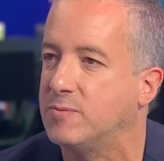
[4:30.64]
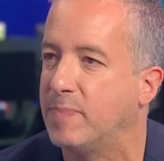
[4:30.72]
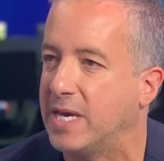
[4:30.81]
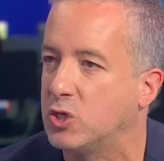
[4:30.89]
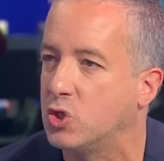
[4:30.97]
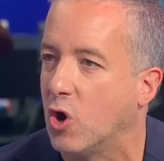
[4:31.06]

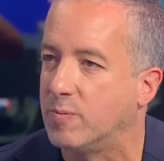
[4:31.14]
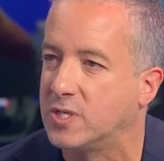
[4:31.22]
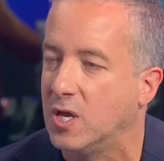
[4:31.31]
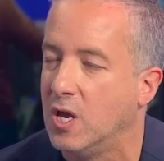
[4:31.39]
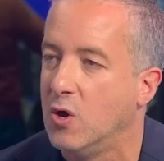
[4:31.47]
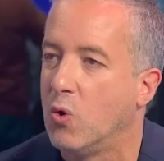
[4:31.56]
big jobs.
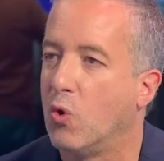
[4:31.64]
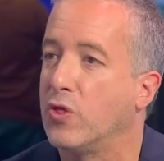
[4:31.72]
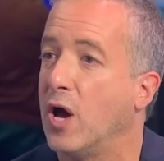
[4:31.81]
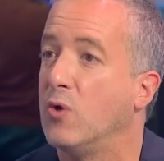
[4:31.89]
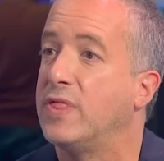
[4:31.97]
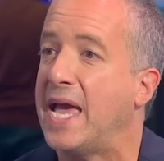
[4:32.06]

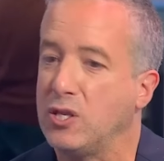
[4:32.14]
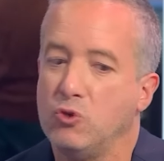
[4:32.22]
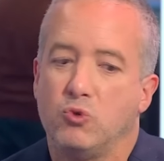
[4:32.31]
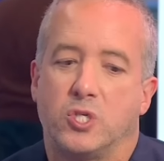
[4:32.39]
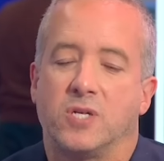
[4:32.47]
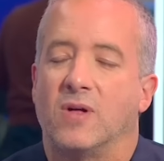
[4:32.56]
Although then you
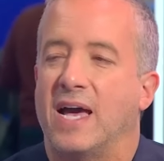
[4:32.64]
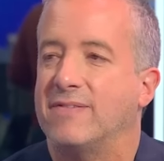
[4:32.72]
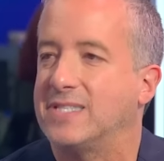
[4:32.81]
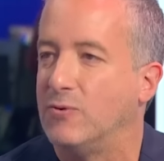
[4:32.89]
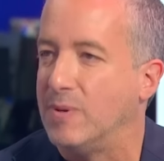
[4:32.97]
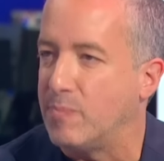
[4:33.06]
still have
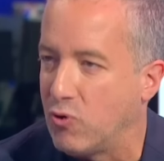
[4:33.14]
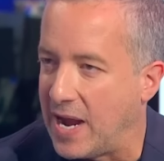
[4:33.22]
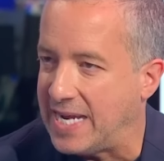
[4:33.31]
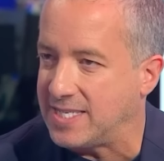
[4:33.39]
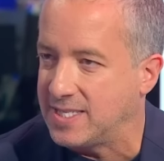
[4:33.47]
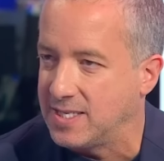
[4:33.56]
to
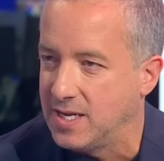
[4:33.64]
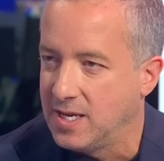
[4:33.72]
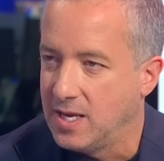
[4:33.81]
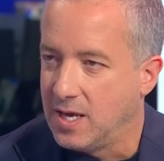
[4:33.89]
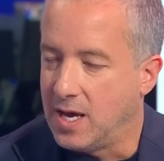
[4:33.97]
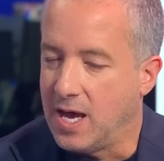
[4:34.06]
impress.
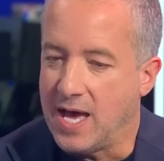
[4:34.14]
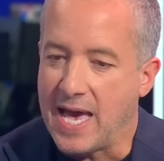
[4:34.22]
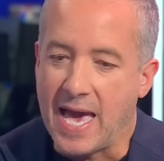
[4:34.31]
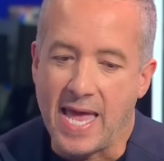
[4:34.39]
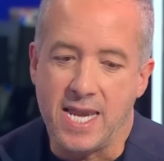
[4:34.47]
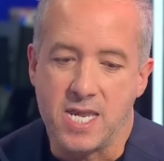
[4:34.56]

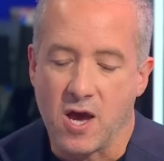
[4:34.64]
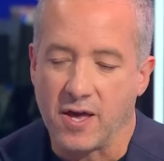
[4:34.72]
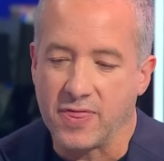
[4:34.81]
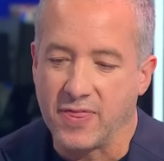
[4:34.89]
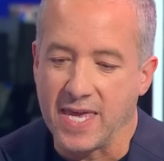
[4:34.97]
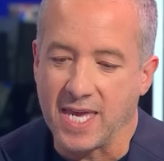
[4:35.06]
And I
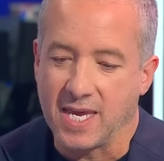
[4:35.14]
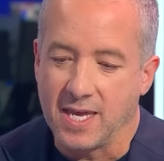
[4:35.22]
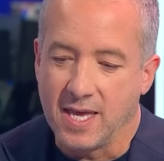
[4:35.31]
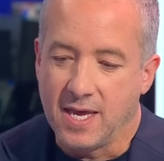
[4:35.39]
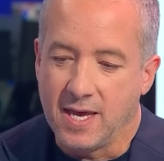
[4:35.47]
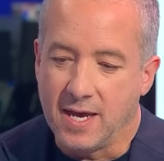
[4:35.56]
think
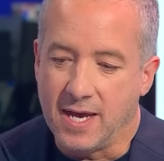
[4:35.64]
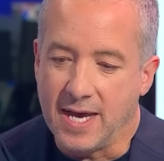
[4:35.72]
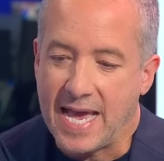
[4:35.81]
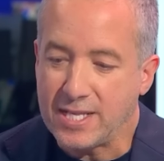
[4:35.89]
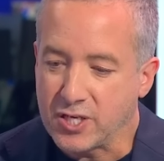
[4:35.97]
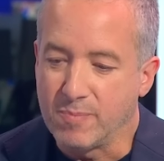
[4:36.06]

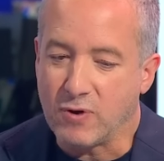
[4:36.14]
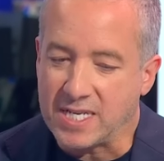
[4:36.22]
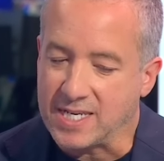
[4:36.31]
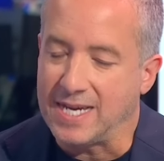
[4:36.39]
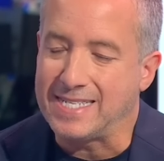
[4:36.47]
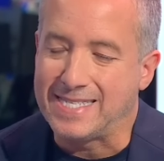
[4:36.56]
Enzo
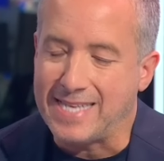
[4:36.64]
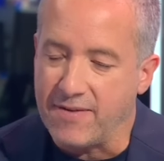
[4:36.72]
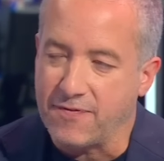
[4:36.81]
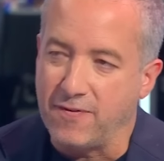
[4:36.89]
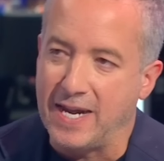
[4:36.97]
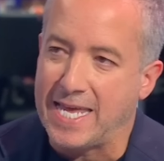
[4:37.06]
Maresca has
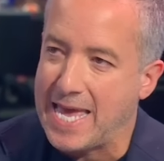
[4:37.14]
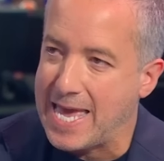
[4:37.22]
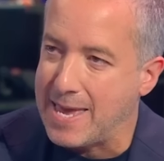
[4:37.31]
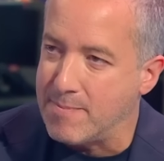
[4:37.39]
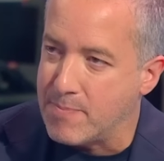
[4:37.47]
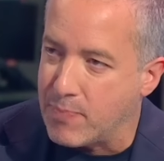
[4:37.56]
definitely
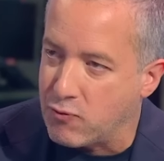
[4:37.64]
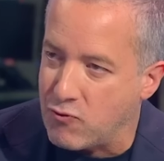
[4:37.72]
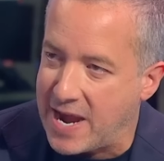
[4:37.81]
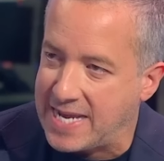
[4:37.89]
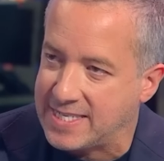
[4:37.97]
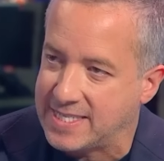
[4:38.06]

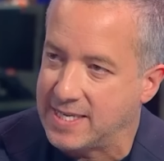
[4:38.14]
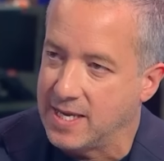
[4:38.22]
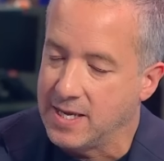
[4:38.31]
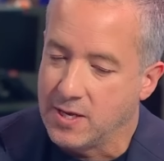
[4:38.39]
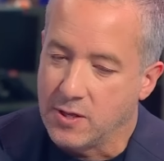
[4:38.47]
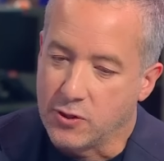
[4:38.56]
impressed
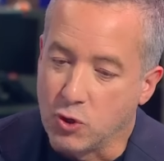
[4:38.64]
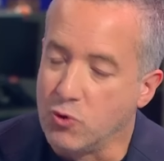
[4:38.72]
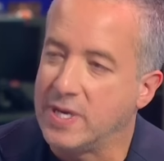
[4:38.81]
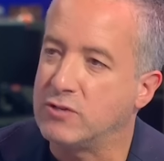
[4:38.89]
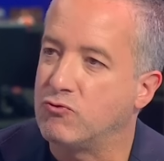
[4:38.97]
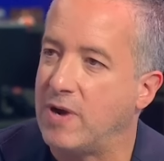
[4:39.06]
through
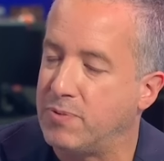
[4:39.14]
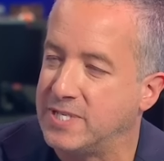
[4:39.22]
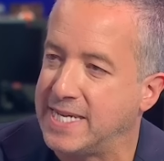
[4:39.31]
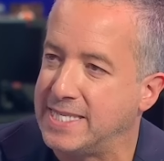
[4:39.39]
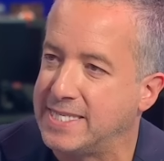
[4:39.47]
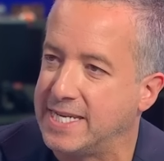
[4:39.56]
his
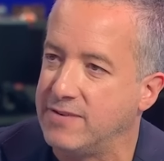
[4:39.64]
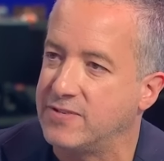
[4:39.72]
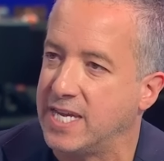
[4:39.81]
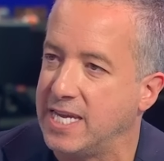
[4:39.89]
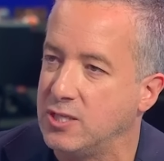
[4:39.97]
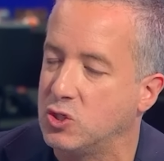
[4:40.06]
representatives
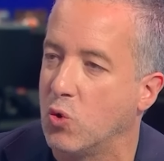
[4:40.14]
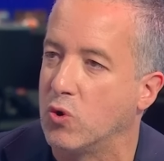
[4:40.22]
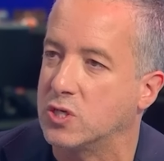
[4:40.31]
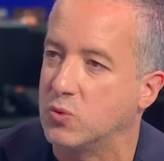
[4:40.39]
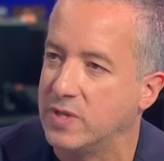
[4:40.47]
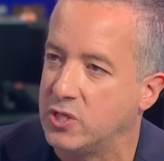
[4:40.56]
in
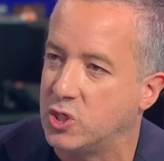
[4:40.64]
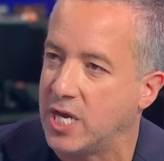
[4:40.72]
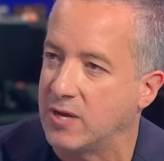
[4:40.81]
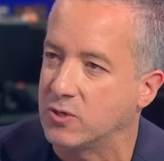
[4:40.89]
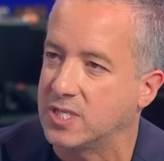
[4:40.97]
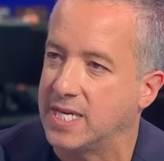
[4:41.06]
talks with
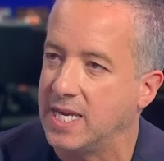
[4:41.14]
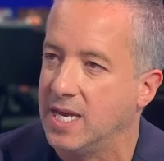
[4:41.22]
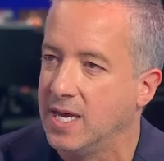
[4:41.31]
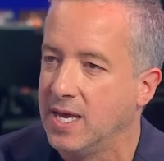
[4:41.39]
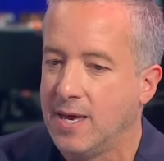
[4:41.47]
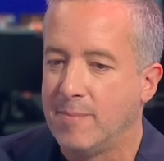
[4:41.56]
Chelsea,
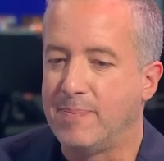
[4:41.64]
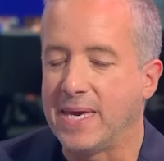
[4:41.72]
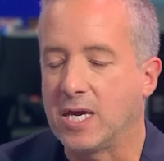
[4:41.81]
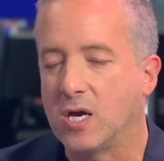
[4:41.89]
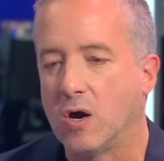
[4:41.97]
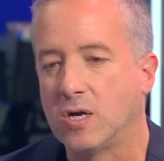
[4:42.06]

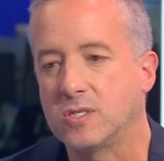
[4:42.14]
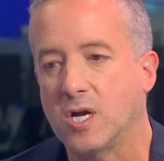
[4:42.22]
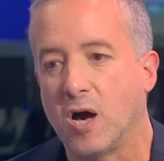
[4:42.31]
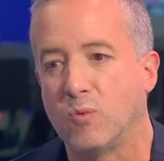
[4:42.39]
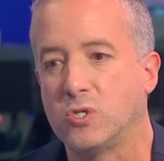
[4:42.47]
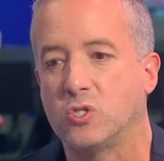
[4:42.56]
because
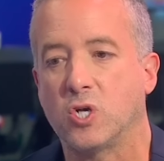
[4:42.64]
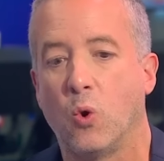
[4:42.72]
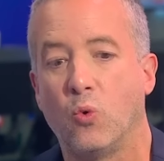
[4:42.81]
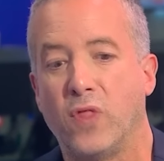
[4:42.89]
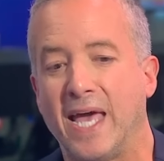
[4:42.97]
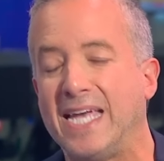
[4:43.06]
I was
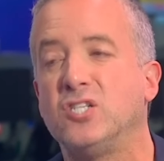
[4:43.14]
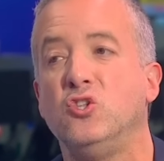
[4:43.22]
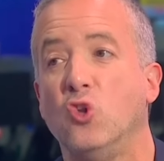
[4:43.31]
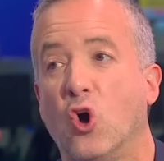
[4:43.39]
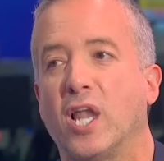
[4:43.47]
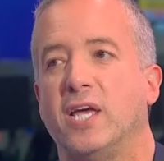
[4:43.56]
told that his
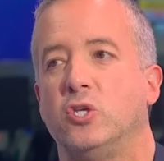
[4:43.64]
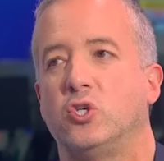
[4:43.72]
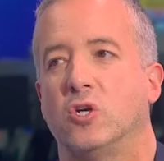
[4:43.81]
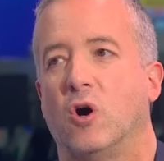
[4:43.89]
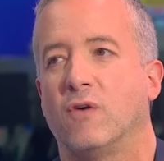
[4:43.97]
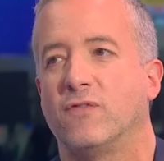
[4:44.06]
knowledge
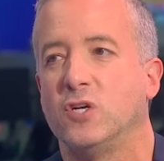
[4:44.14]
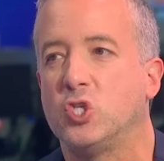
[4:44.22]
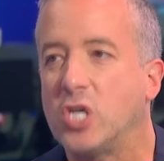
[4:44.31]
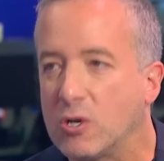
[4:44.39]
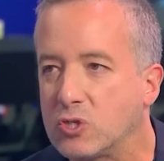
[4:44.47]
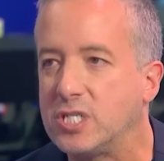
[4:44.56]
of the
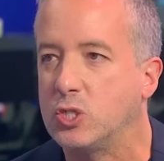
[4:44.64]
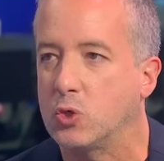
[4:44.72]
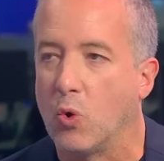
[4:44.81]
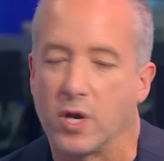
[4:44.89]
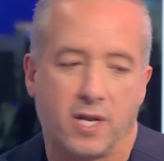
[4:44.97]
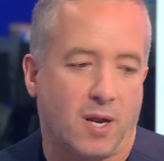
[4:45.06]
Chelsea
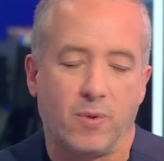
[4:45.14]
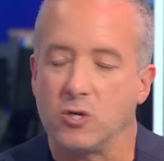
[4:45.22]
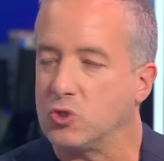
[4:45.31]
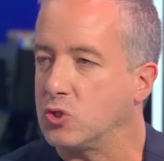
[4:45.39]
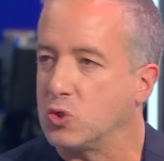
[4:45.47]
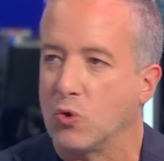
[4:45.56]
squad, and I'm not
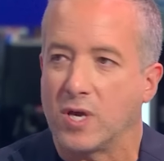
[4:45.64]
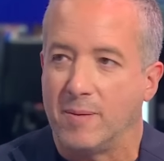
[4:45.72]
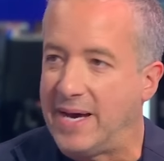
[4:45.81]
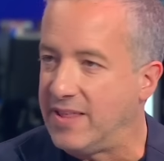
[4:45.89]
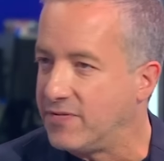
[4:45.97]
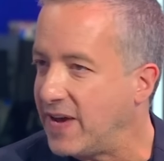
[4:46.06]
just talking
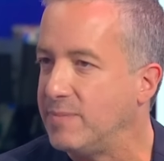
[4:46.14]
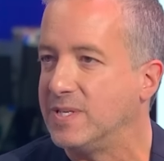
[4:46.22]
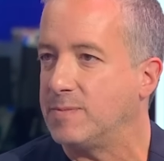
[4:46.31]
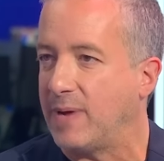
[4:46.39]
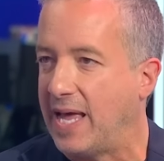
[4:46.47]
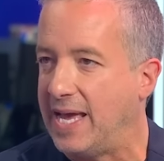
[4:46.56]
about the famous
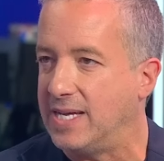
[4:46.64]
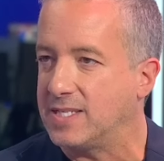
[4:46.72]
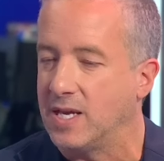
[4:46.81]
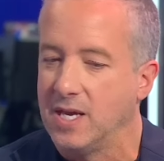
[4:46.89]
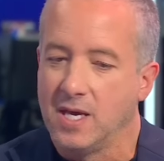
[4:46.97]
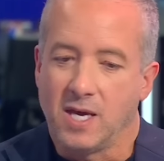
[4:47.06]
players,
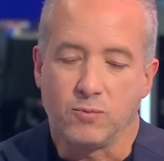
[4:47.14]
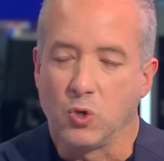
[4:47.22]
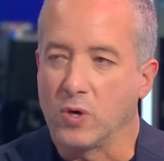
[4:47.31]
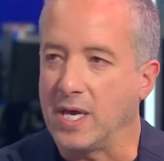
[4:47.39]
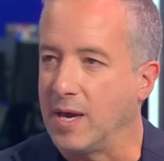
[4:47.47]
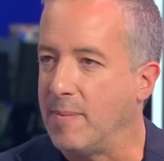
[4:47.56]
I'm
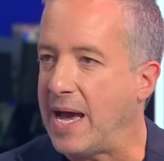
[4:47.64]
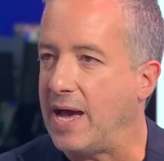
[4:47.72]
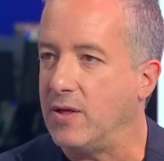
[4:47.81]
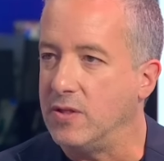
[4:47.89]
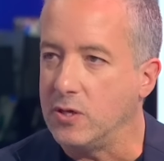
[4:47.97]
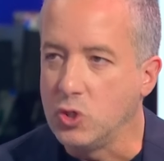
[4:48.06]
talking
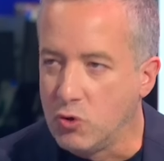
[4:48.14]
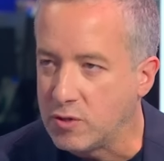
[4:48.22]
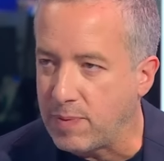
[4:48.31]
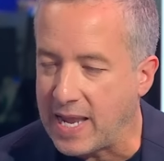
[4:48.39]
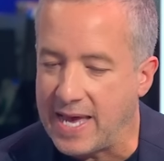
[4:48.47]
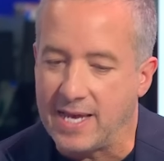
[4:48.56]
about the youth
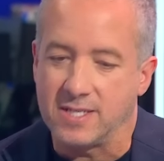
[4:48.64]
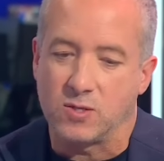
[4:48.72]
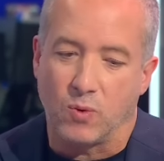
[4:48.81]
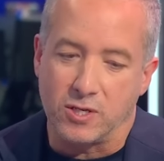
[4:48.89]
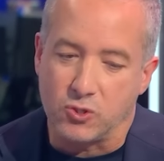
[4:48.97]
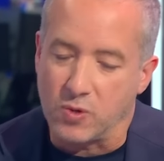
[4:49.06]
players, the
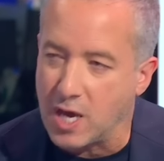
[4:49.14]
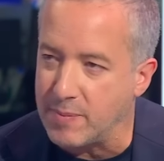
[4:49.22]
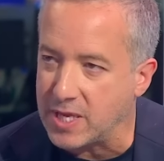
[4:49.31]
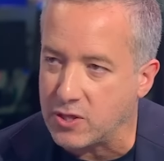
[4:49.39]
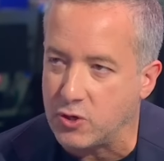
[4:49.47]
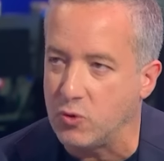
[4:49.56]
ones who are
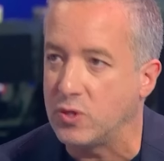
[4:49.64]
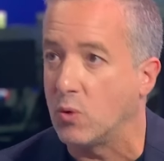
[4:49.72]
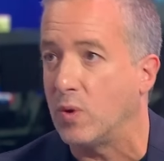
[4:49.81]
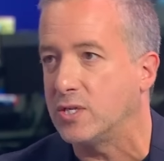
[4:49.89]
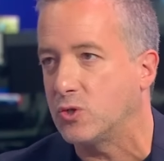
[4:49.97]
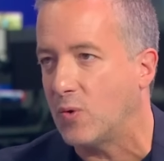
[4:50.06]
coming through, the
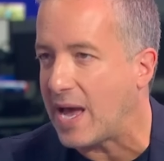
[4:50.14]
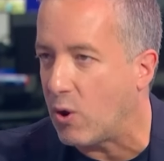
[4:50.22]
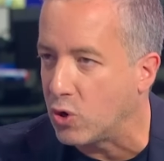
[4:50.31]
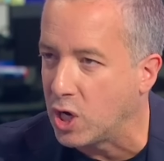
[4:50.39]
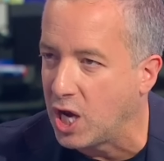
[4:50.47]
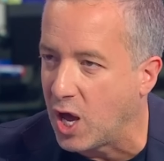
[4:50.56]
ones who are out
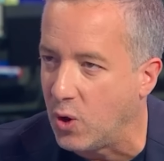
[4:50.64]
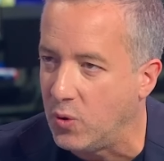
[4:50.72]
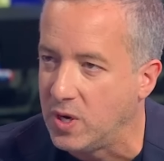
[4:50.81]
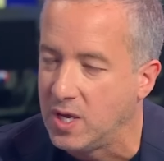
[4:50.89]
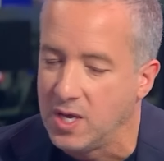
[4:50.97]
on loan.